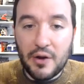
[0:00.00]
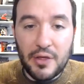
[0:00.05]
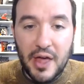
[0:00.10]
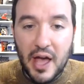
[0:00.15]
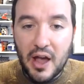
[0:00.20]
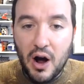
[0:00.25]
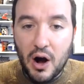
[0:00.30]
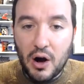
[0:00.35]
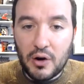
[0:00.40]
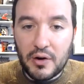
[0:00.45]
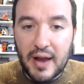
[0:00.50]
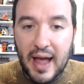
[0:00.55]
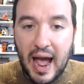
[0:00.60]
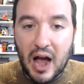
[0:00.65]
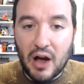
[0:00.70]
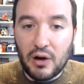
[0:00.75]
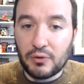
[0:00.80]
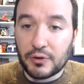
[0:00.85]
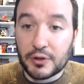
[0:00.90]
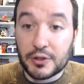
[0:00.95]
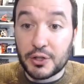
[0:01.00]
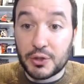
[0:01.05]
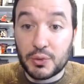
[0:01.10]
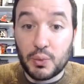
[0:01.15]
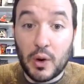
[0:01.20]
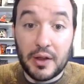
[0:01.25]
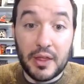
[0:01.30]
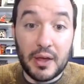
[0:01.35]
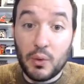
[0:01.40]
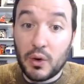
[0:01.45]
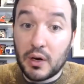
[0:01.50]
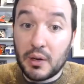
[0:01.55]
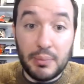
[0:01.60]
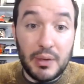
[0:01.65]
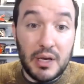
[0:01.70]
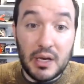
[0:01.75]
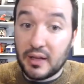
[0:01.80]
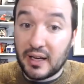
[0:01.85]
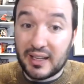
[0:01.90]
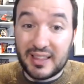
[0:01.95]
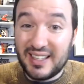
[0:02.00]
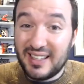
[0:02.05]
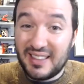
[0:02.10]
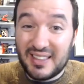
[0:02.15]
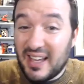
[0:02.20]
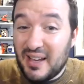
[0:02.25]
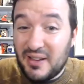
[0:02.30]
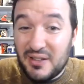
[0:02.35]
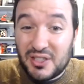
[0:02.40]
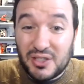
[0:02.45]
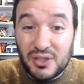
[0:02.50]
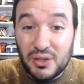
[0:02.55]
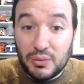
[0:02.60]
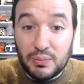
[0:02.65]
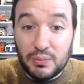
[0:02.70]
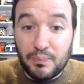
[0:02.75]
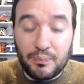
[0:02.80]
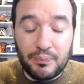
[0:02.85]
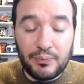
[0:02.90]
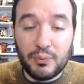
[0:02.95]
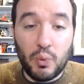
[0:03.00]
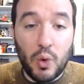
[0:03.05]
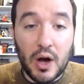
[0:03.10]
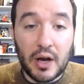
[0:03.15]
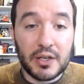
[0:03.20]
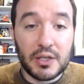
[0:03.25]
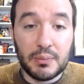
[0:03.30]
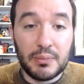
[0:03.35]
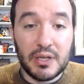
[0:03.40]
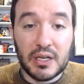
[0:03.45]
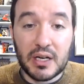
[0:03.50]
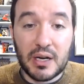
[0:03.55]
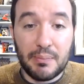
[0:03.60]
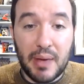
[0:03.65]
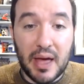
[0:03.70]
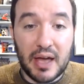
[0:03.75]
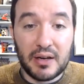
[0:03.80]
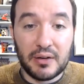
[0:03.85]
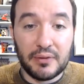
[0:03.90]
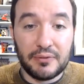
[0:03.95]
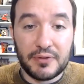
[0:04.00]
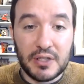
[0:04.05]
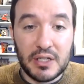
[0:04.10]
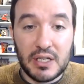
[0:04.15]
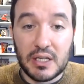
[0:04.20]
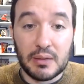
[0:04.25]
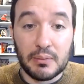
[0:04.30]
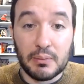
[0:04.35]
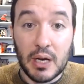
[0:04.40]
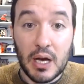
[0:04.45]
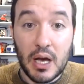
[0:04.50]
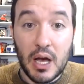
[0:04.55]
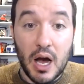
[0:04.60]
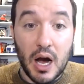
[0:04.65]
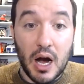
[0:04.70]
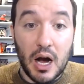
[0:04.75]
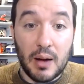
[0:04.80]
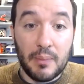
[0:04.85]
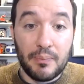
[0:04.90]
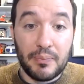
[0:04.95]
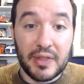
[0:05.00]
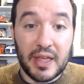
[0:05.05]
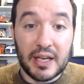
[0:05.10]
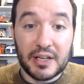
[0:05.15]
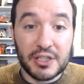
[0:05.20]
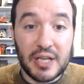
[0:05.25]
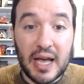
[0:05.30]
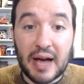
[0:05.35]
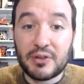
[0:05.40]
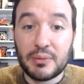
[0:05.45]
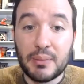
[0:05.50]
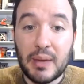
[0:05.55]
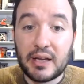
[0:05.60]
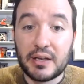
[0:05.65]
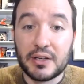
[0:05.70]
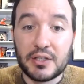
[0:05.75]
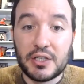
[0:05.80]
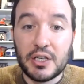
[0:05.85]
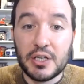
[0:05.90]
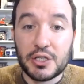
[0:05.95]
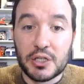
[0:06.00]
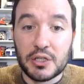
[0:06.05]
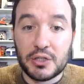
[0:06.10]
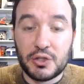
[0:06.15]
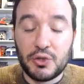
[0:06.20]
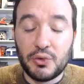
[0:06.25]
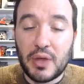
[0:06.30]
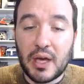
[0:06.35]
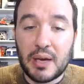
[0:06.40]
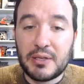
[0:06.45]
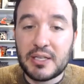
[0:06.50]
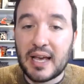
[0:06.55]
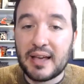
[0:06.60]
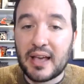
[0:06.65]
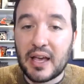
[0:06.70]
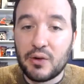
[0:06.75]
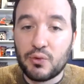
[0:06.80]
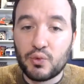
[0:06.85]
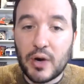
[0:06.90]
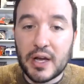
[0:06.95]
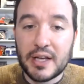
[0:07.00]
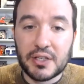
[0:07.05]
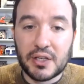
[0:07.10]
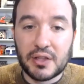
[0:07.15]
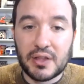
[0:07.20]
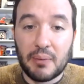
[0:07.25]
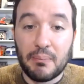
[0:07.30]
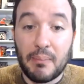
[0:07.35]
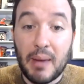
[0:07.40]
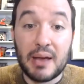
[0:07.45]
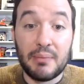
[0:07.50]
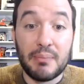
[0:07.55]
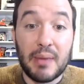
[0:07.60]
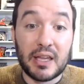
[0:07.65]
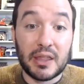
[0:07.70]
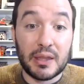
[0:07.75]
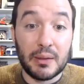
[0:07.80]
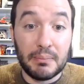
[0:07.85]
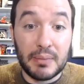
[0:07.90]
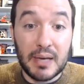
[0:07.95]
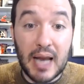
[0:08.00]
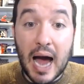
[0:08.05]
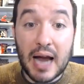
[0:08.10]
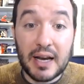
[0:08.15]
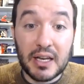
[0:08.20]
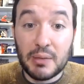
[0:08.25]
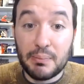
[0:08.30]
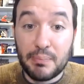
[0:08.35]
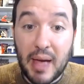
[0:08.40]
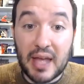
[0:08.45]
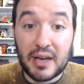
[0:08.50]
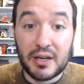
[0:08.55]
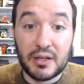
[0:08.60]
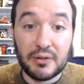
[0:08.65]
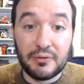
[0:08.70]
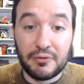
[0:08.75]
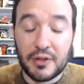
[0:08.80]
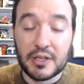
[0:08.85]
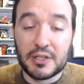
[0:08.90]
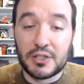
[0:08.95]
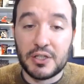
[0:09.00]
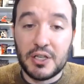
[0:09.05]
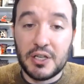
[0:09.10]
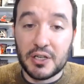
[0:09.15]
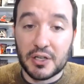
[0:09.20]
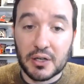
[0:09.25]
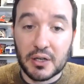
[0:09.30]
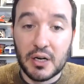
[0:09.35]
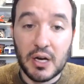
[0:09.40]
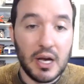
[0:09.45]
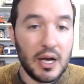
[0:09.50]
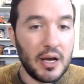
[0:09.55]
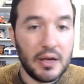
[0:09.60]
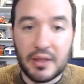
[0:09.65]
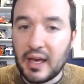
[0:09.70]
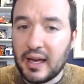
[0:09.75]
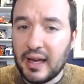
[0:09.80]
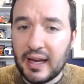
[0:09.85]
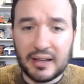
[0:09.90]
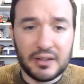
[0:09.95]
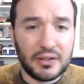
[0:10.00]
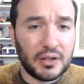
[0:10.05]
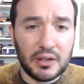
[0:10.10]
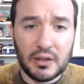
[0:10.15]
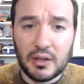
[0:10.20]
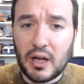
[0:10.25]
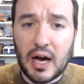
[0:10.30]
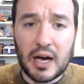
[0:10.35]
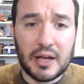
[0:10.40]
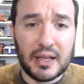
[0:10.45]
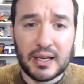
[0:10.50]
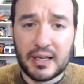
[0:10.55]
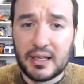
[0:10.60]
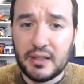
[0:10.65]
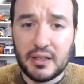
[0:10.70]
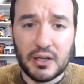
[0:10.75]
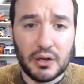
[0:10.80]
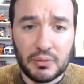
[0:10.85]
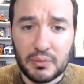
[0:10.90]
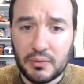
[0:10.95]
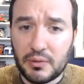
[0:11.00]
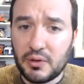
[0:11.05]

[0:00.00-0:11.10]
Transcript: they are now versus where they want to be. Like they, they still want to be a competitive team. Um, they just have to make a decision. Do they take a risk that might make them not competitive this year they enter the lot, they, you know,